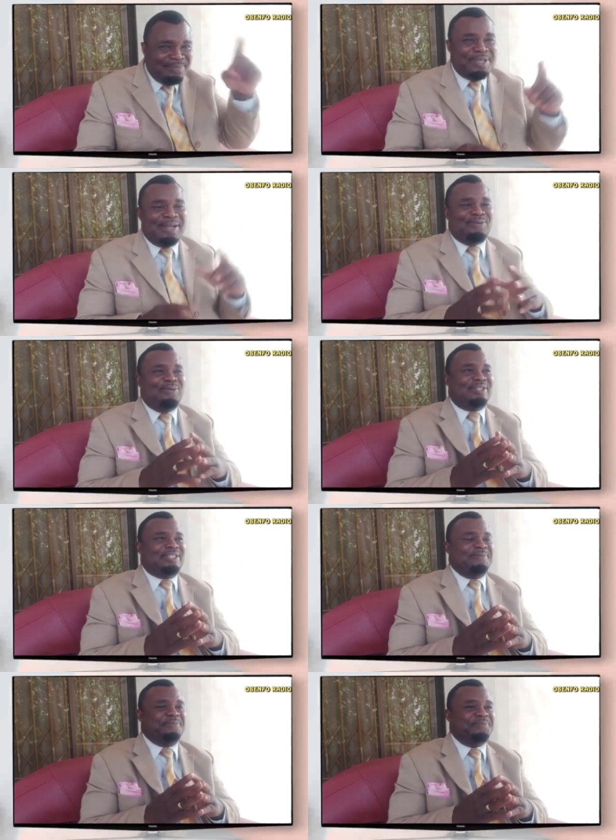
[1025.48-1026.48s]
send me at
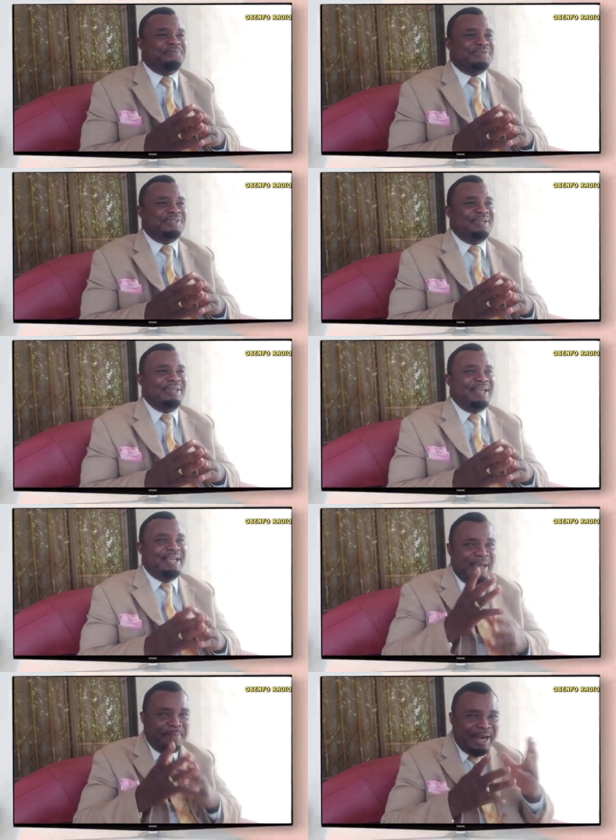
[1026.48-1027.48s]
was
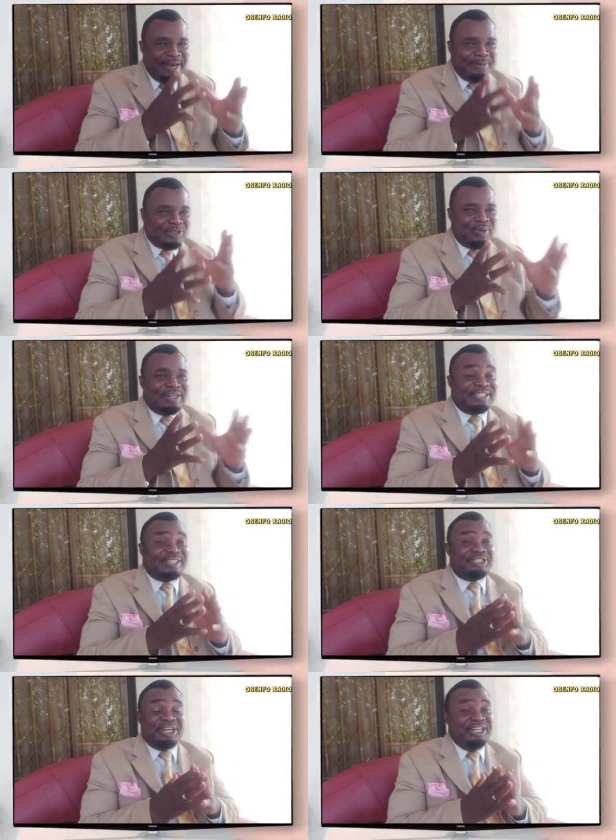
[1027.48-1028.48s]
a brand new person.
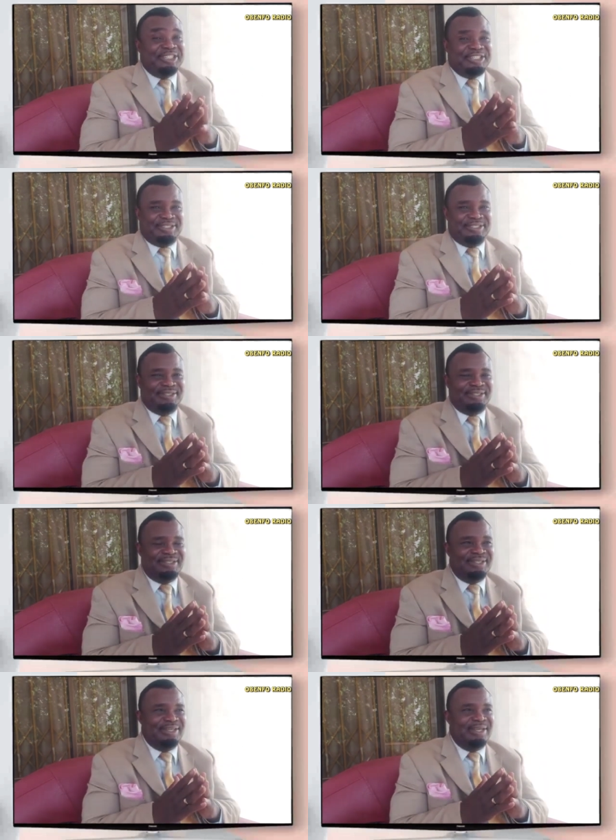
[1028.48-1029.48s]
There's a challenge.
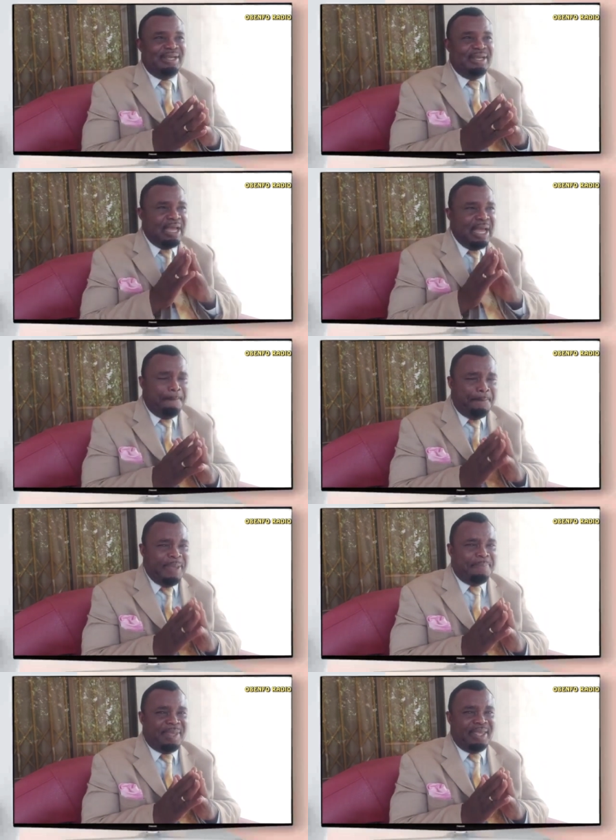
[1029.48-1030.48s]

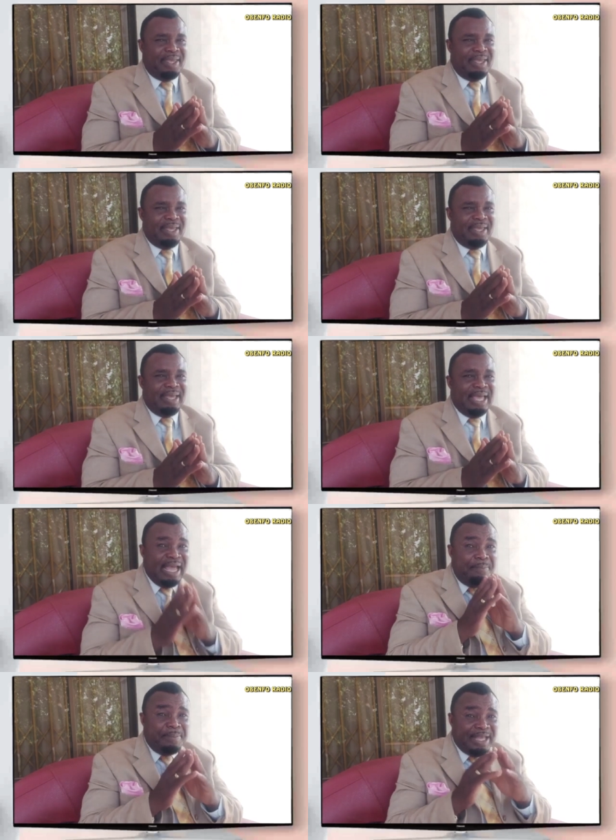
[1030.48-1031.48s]
MPP,
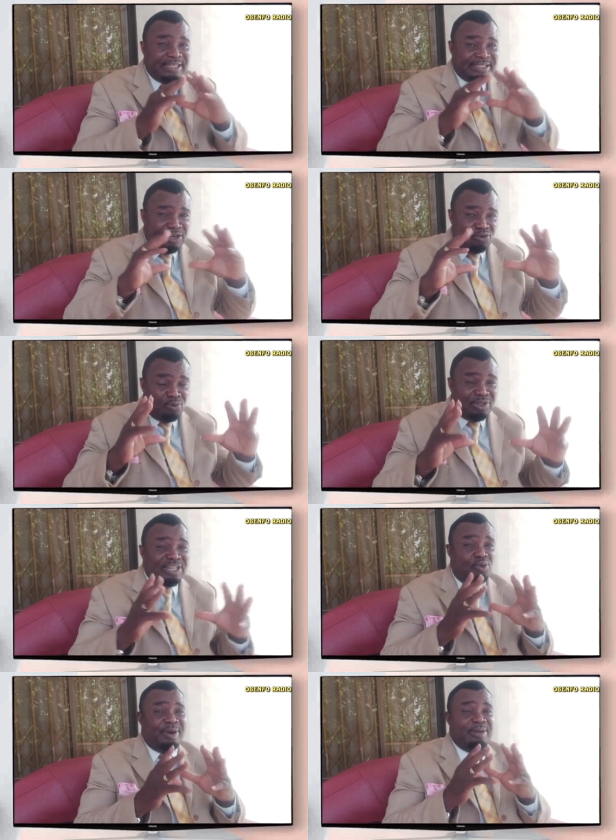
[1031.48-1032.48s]
Emmy and San
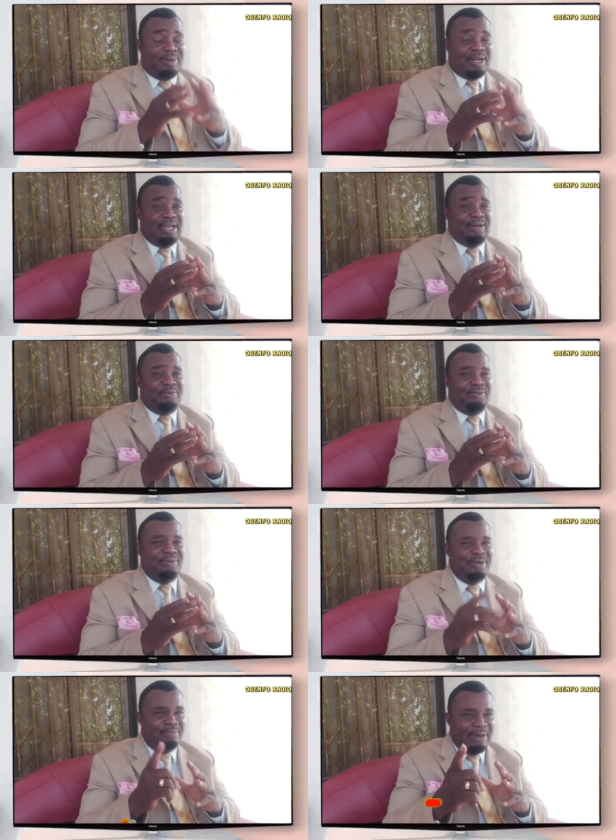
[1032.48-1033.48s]
Woody woman in Kano.
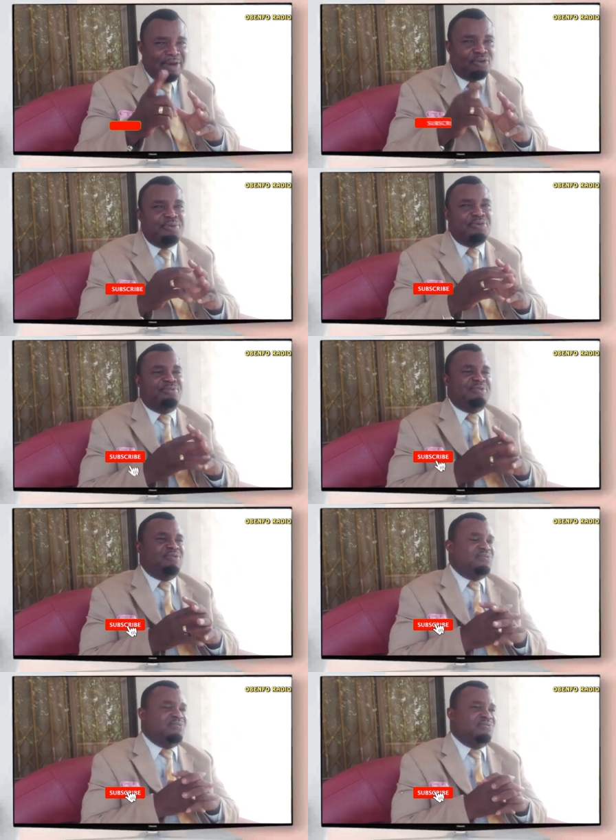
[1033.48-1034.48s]
Bakubi woman
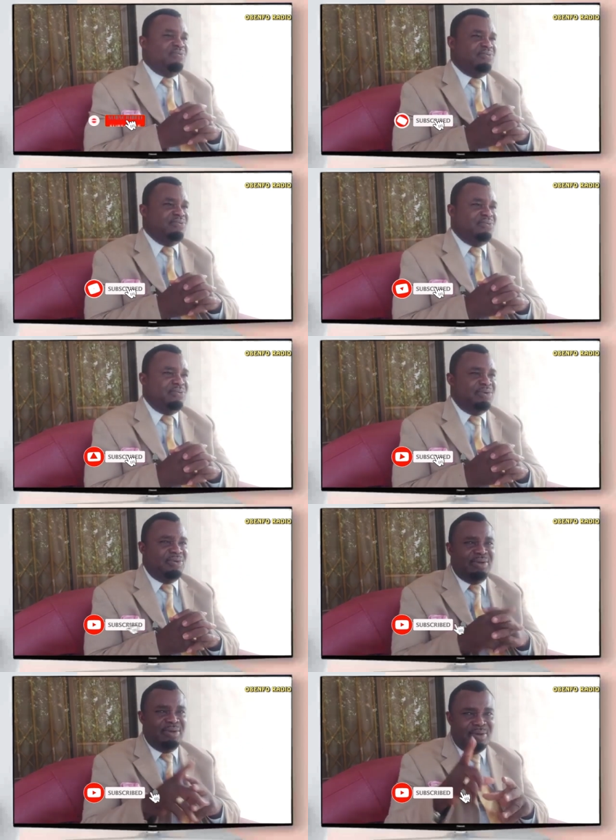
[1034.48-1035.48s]
in womb.
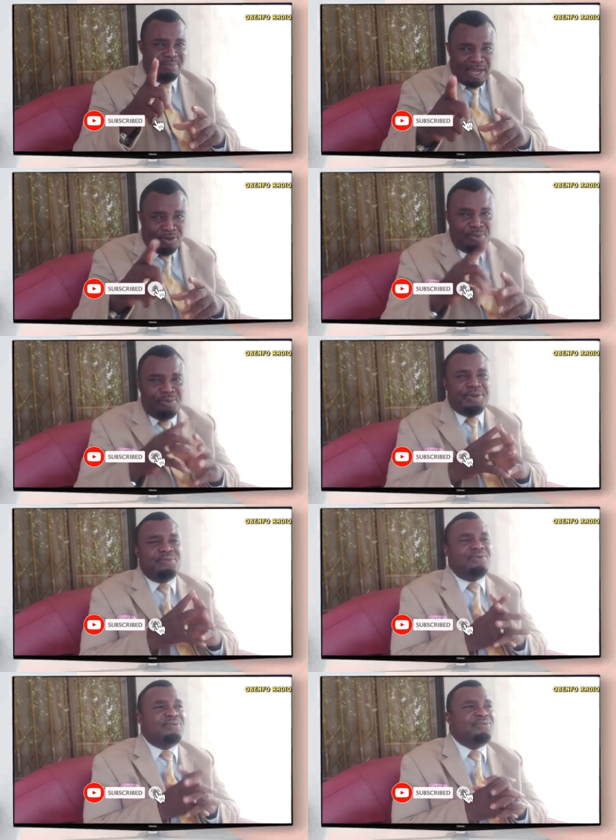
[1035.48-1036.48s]
Bakubi woman
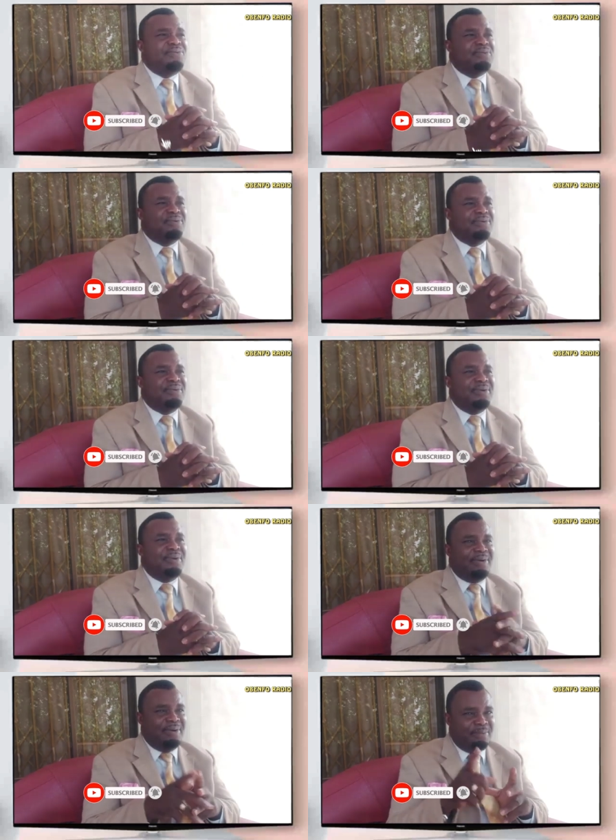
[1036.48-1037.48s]
in womb.
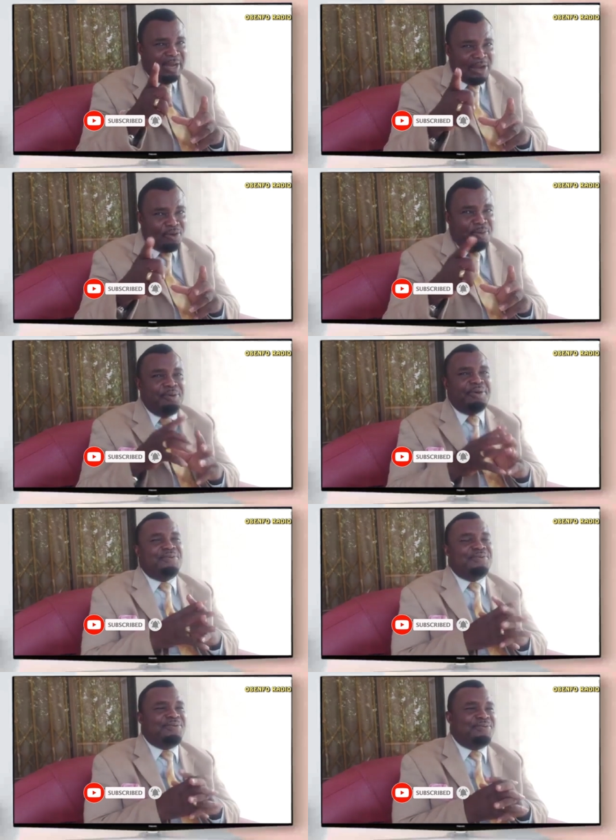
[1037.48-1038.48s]
Bakubi woman
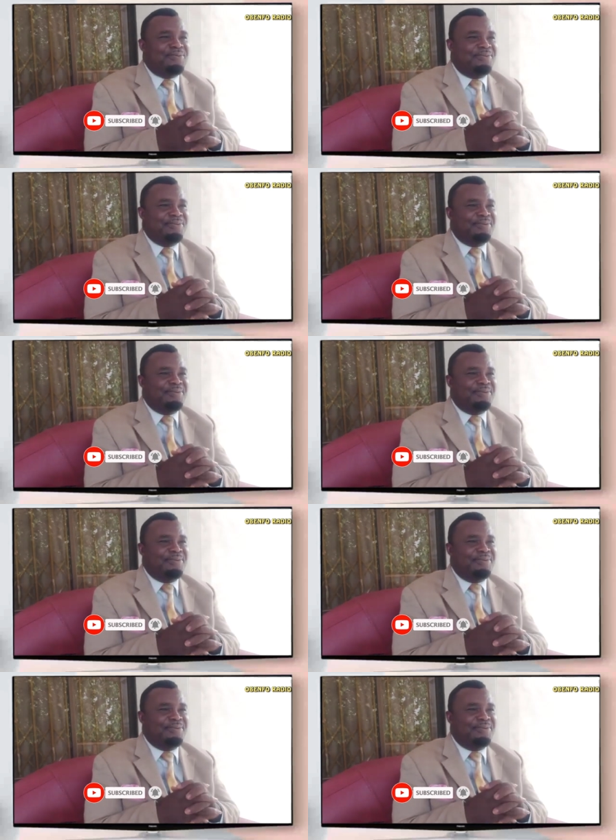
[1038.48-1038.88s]
in womb.